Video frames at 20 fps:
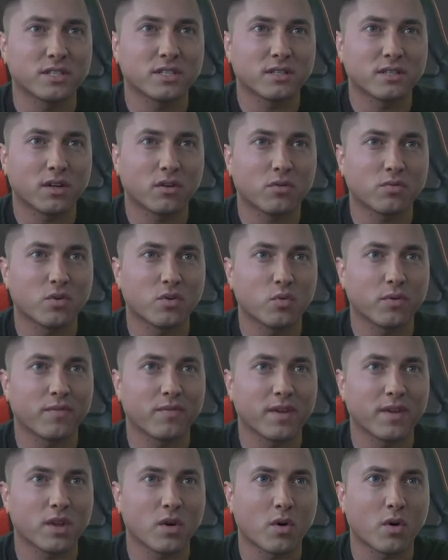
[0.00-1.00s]
I don't know what
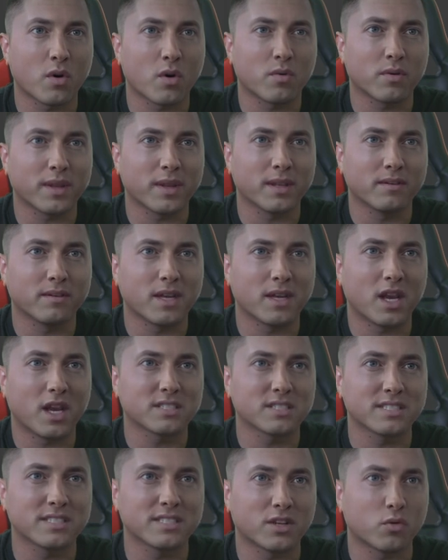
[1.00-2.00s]
they are, and
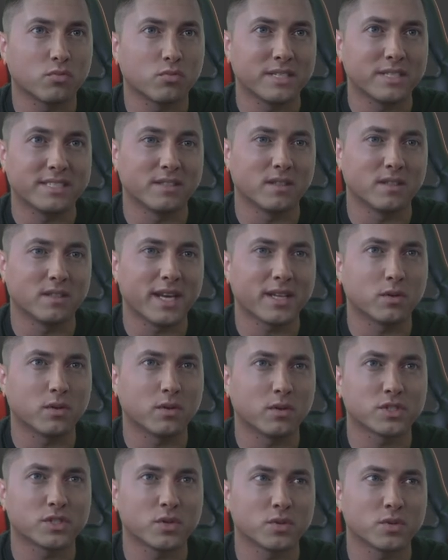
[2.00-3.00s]
honestly, I don't need the light
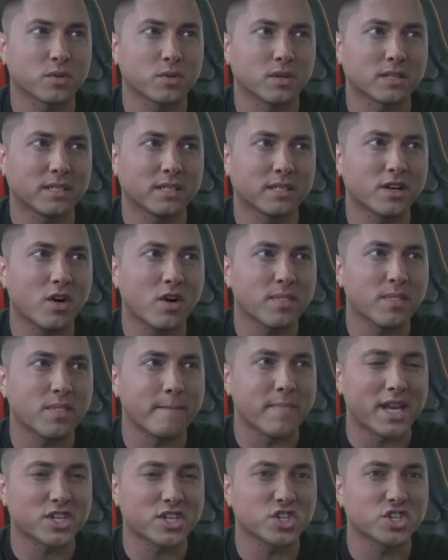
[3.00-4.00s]
also, so I'll click on the
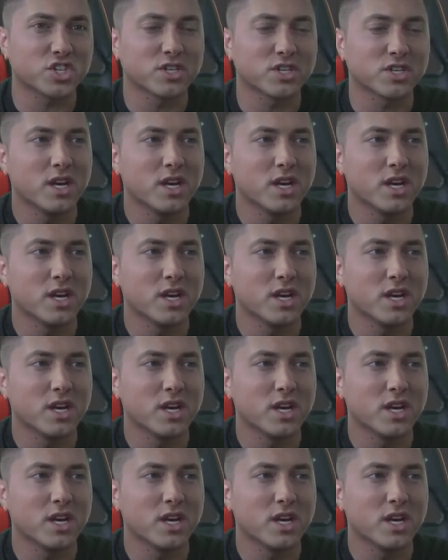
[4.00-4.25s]
mesh.